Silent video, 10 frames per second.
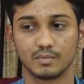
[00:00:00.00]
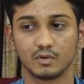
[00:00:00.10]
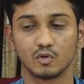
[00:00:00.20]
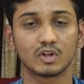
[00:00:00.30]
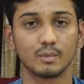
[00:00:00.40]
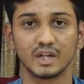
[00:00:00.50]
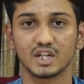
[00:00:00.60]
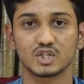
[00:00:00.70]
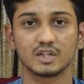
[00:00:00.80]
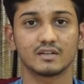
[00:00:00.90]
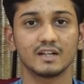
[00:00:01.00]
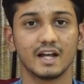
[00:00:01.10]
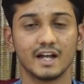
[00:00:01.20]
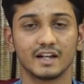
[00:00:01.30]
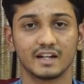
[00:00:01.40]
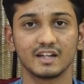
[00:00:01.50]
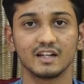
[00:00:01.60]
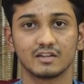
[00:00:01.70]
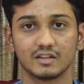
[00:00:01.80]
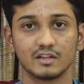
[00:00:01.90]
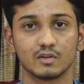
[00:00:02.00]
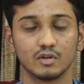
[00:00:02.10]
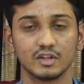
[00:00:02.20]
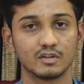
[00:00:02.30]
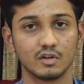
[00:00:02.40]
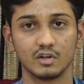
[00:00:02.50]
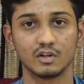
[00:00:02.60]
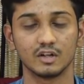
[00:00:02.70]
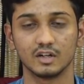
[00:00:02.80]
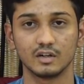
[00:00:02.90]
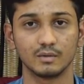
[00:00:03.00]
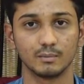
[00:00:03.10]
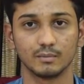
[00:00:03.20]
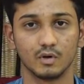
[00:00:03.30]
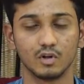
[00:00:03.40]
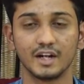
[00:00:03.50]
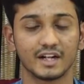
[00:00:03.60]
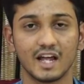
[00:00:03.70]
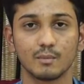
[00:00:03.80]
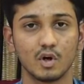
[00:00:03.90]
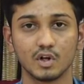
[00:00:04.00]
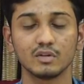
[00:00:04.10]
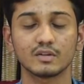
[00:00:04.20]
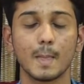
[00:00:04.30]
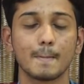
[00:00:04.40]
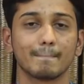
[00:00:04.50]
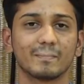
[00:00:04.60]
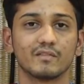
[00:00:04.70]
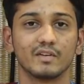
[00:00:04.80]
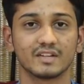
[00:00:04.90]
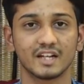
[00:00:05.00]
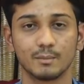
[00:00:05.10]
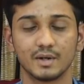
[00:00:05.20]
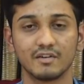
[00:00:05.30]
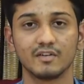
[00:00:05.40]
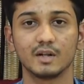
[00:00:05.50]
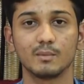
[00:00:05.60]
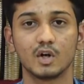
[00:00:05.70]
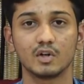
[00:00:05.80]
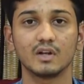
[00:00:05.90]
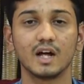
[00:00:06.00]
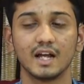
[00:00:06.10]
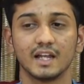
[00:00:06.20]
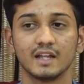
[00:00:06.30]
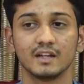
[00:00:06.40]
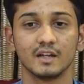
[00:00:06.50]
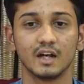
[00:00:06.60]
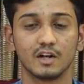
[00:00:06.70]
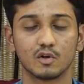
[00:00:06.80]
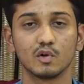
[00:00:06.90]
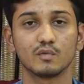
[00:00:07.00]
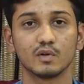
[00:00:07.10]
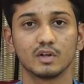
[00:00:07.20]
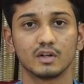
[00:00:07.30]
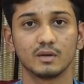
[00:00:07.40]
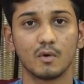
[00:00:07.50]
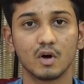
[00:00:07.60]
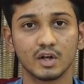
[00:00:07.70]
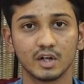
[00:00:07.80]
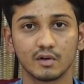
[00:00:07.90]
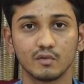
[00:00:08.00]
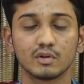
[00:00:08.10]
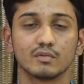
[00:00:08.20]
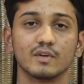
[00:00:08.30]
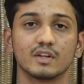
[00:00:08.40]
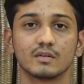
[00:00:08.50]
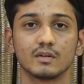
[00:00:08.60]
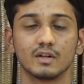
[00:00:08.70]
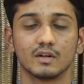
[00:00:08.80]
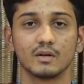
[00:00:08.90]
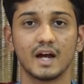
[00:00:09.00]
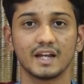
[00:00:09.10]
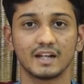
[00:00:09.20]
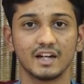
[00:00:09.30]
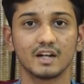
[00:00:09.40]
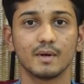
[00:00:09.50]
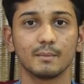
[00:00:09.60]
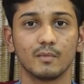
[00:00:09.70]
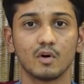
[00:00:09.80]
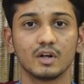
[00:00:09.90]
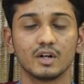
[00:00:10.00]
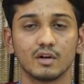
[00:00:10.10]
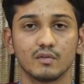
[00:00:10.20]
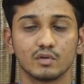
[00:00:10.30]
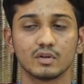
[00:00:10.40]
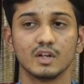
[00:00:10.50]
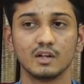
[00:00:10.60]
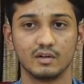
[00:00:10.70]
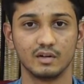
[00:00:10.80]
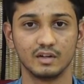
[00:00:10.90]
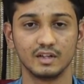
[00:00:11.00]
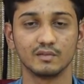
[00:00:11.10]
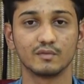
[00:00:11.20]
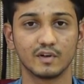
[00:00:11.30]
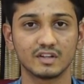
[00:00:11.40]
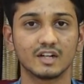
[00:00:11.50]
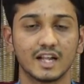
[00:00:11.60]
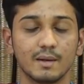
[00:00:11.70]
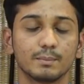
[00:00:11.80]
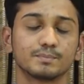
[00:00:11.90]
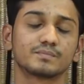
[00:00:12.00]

good communication skill and technical skills on these entire modules. Once I completed with the module, I enrolled for mock interviews. Once I cleared my mock interviews in first attempt,